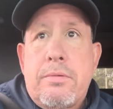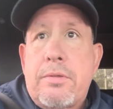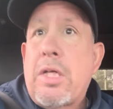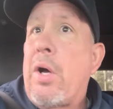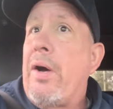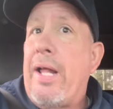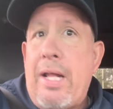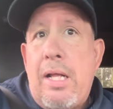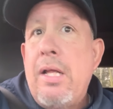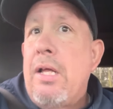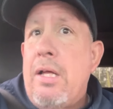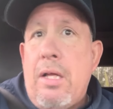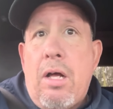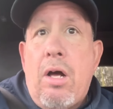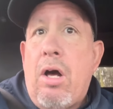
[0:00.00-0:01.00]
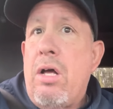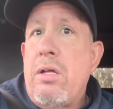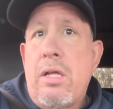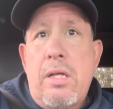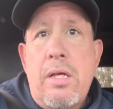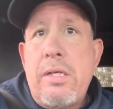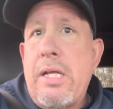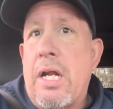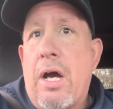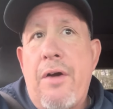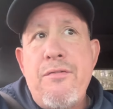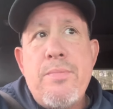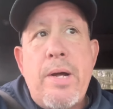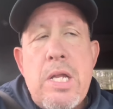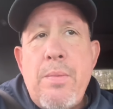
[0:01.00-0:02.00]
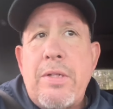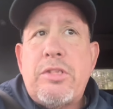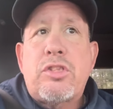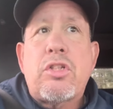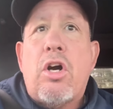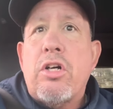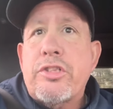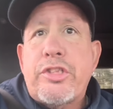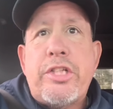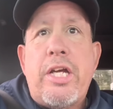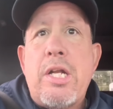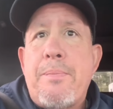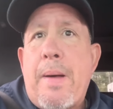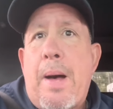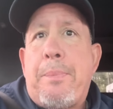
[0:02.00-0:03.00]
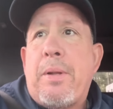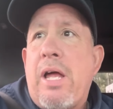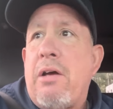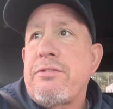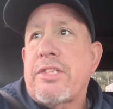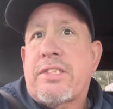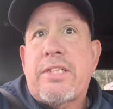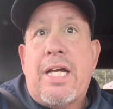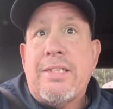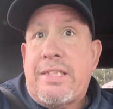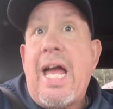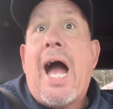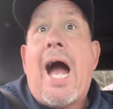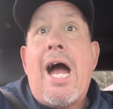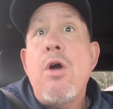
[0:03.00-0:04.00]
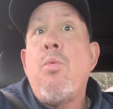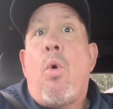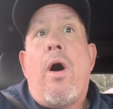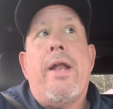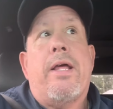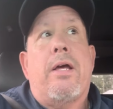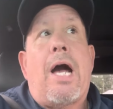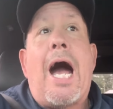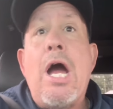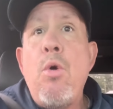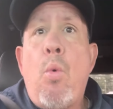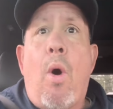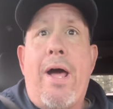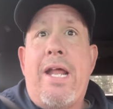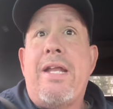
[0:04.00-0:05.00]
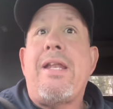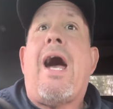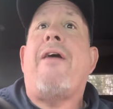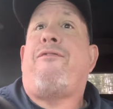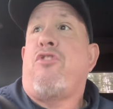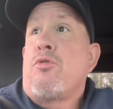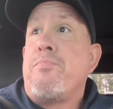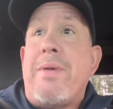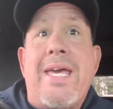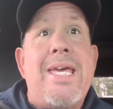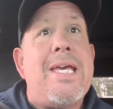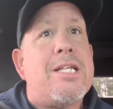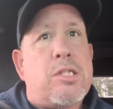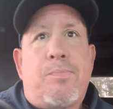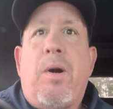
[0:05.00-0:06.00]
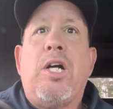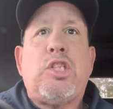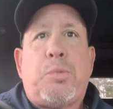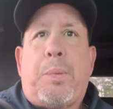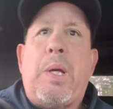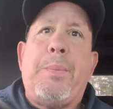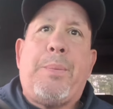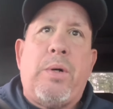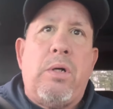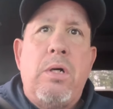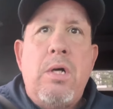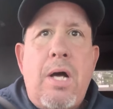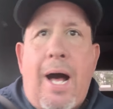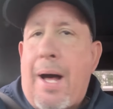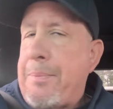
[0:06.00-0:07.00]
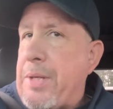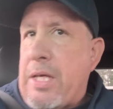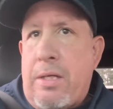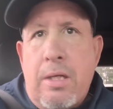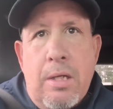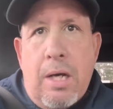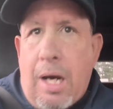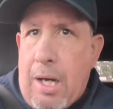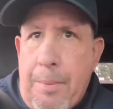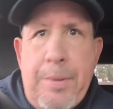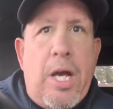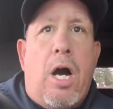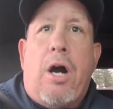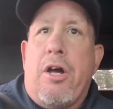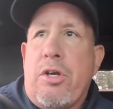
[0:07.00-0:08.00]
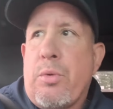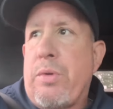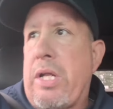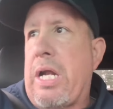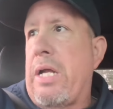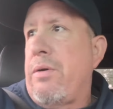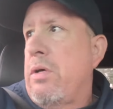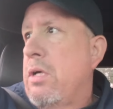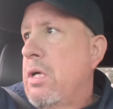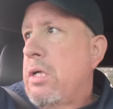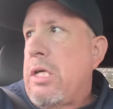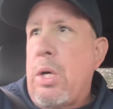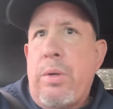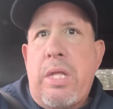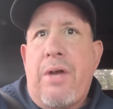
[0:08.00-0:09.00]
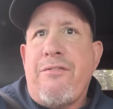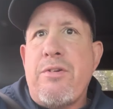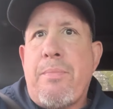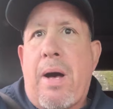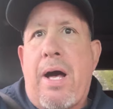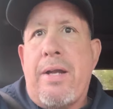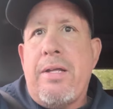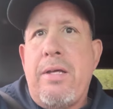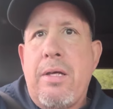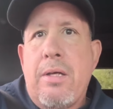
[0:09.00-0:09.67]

So, everybody wants to talk shit about playoff success. Yeah, I want it. I want it not for me as much, people. I'll be 100 with it, with everybody.